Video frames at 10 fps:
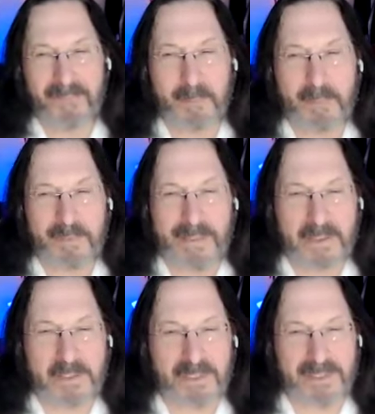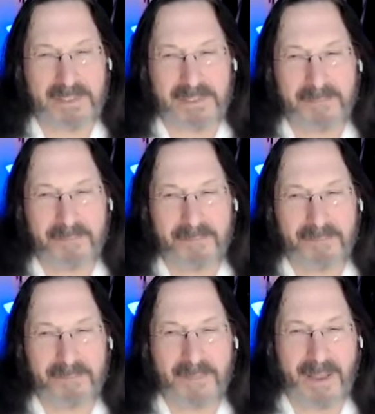The perfectionist
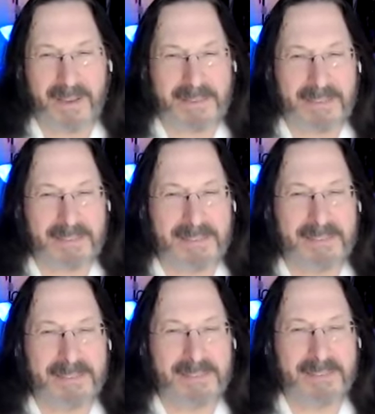ideas.